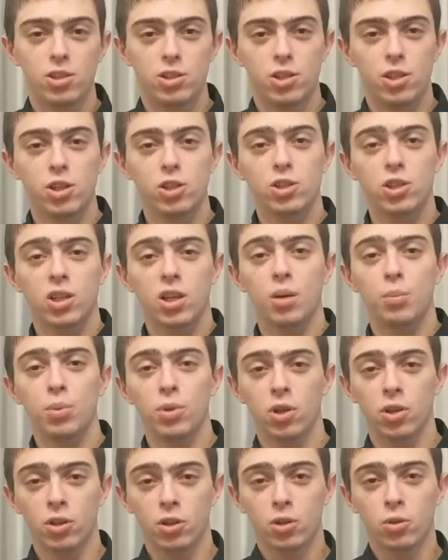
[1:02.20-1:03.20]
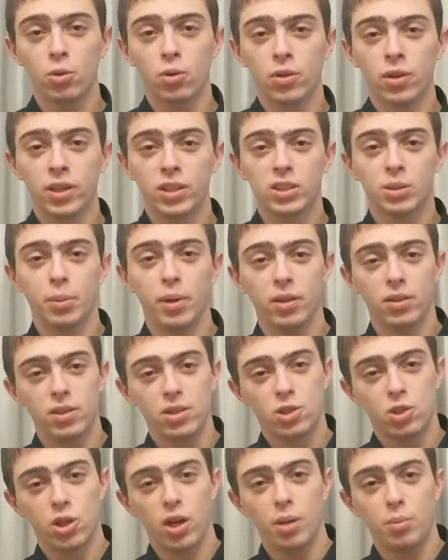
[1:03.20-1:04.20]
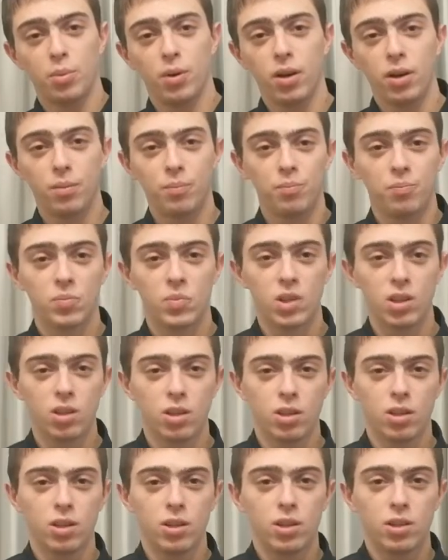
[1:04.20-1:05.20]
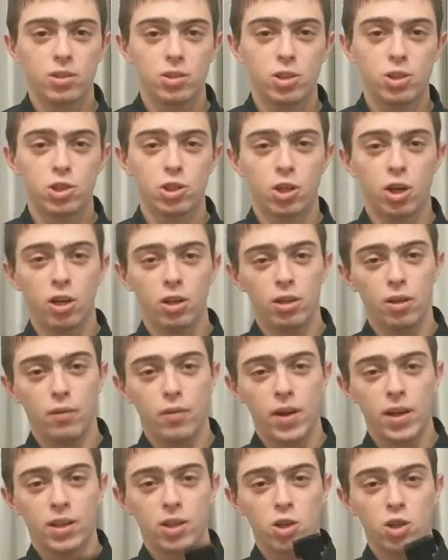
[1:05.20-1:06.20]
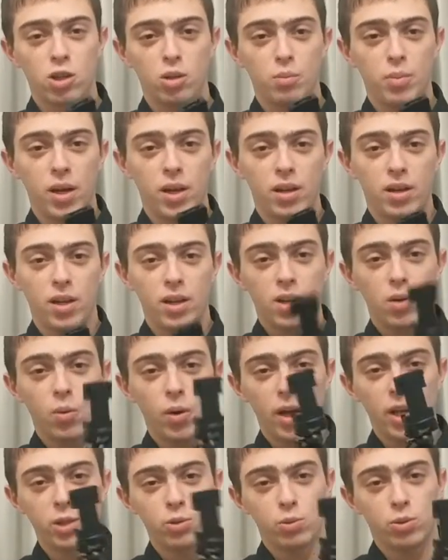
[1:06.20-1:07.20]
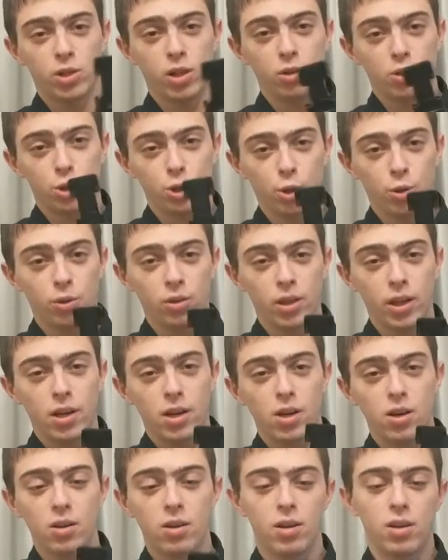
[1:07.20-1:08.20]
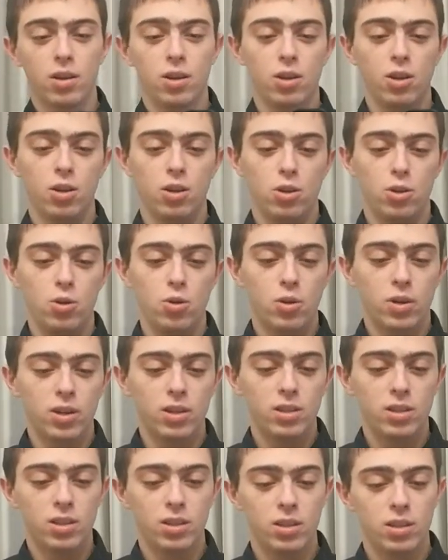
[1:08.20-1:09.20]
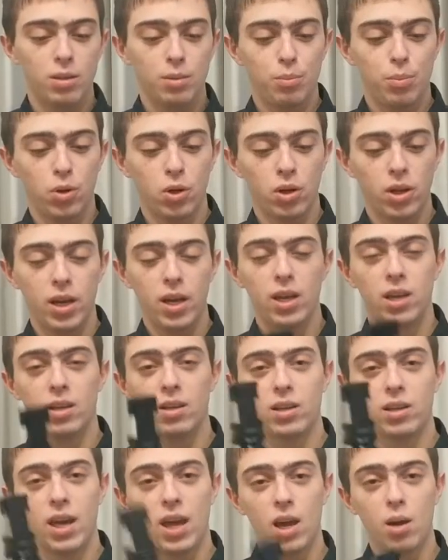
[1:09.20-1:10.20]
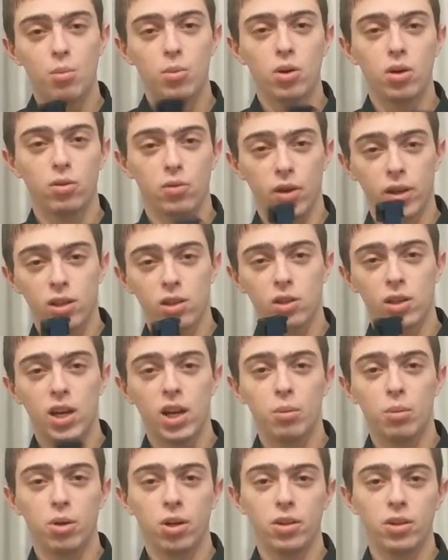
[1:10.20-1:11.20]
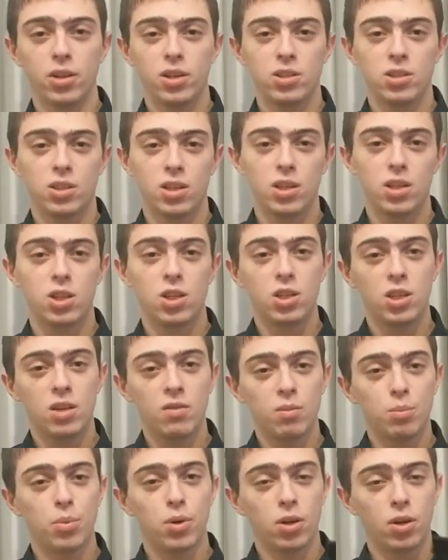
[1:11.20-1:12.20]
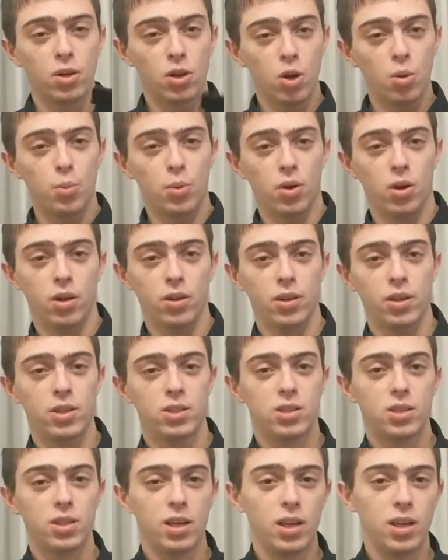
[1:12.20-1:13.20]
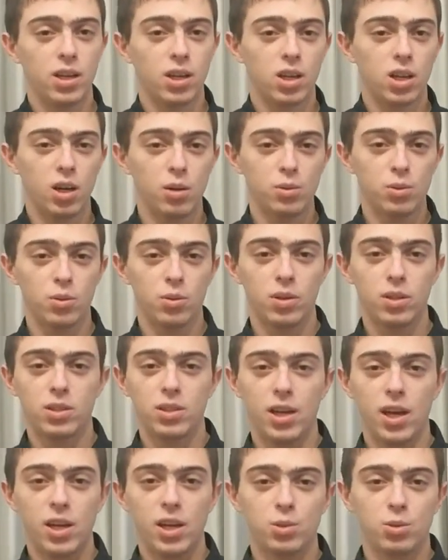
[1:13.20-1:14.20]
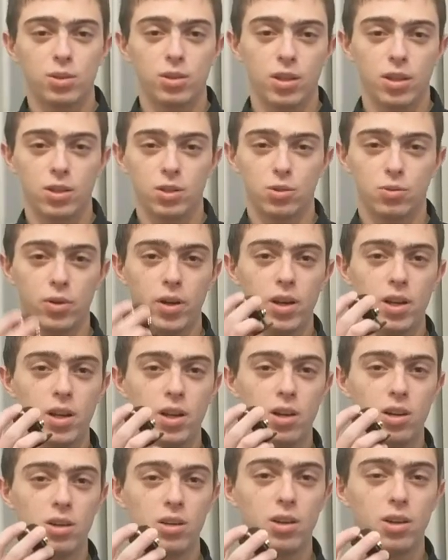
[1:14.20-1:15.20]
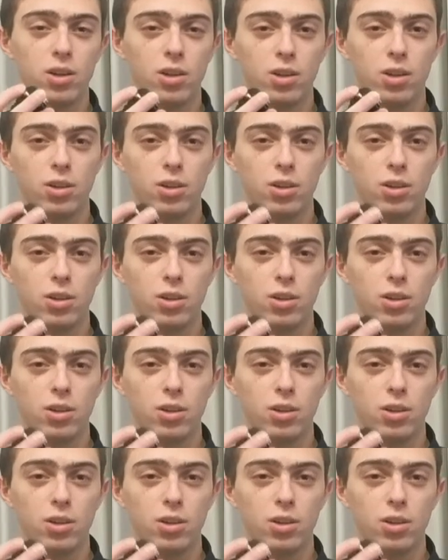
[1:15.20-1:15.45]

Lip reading: So here's a couple other cool things about this tripod. Disregarding the fact that you can bend it any ways, which I'll show you later, you can put a camera, a regular camera on this, and you can even put a GoPro on this, and it comes with an attachment that is right here.